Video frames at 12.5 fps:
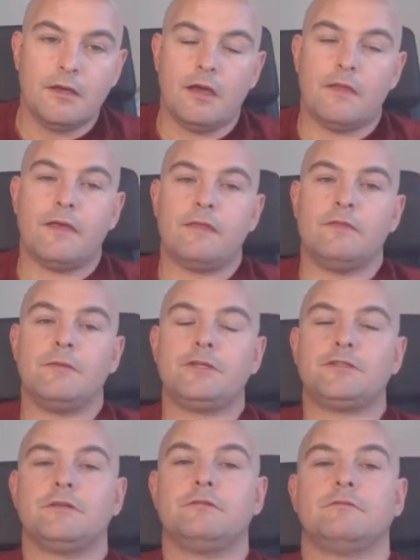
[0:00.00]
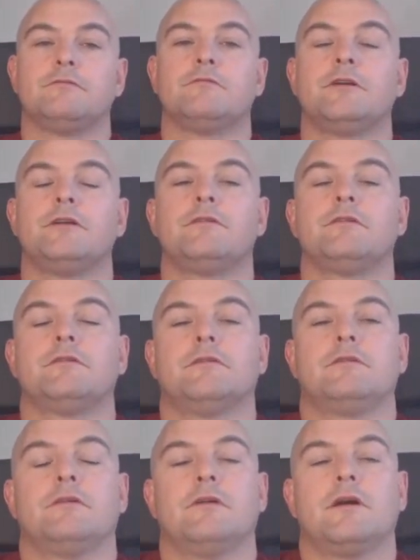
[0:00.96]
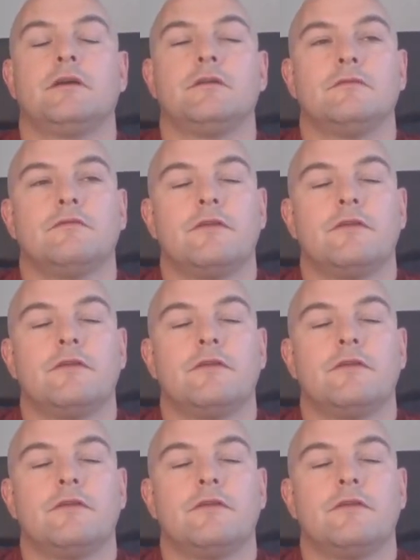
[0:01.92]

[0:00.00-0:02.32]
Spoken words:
And then the mission, right? I